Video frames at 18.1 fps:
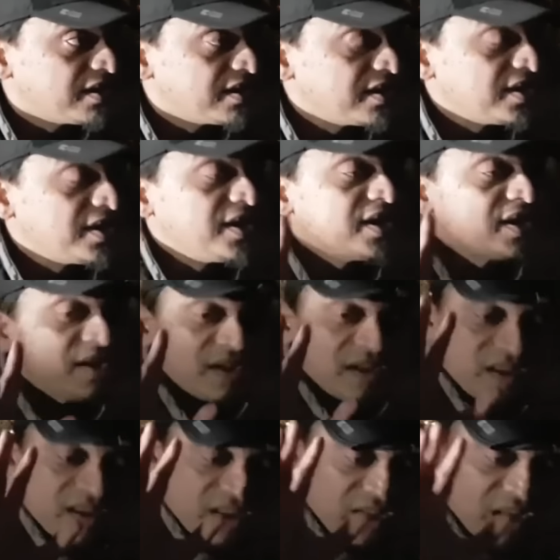
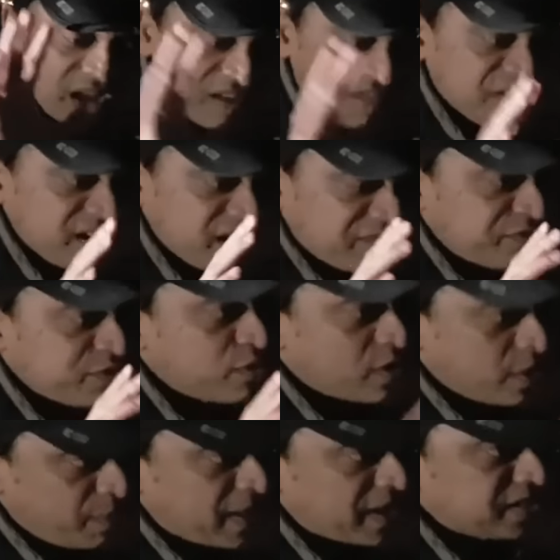mm. even if
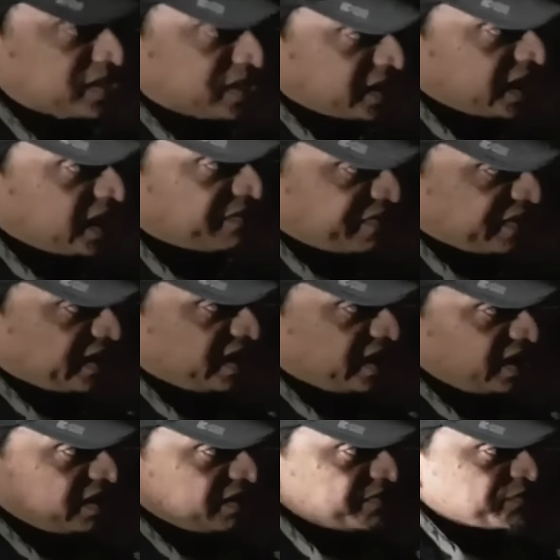you were punished in
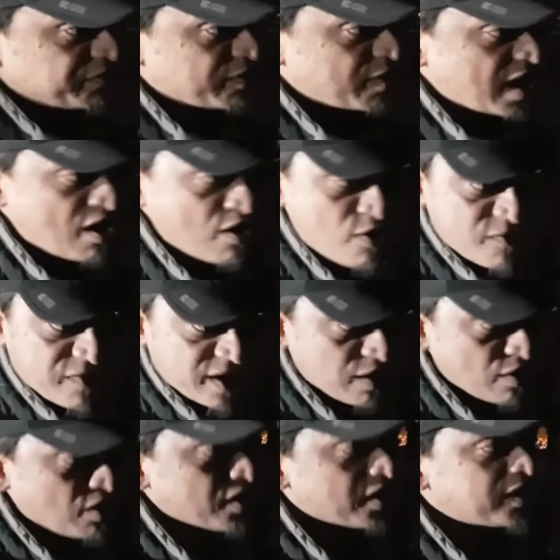hellfire for
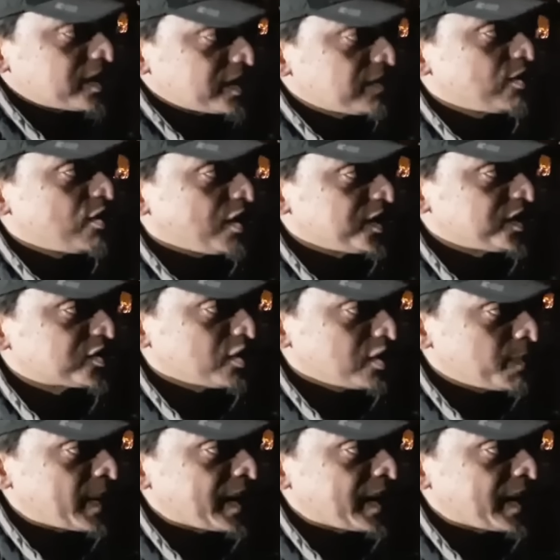however long mm. God is going to